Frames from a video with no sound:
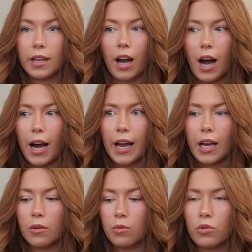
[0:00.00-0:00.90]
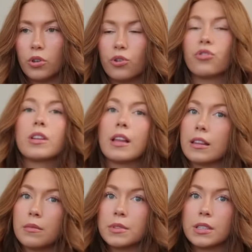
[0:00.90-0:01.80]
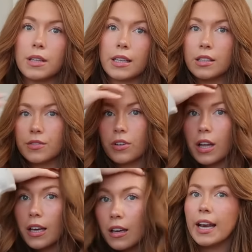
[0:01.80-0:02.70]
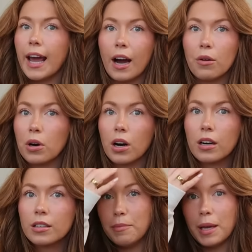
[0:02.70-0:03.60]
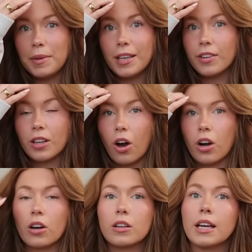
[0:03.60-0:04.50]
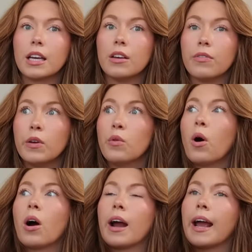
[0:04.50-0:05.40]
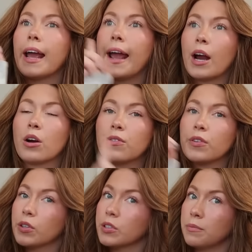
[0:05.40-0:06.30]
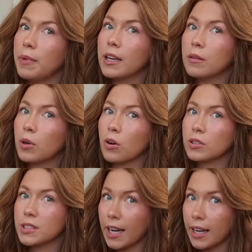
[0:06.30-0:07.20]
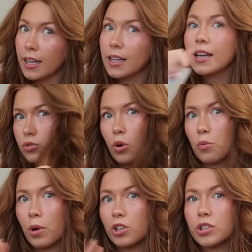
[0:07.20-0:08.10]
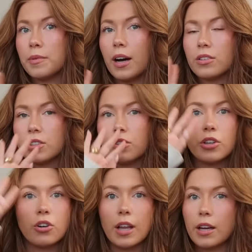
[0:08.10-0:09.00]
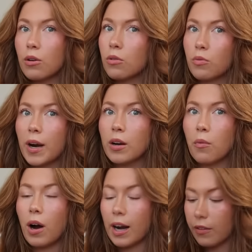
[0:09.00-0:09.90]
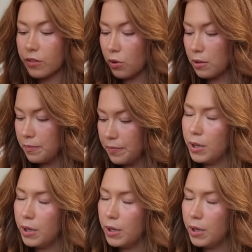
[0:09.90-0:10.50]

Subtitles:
Like I will usually let them sit like this for like an hour, maybe even longer. Like if you are a hair first, makeup girl second, don't brush them out till you're like ready to walk out the door.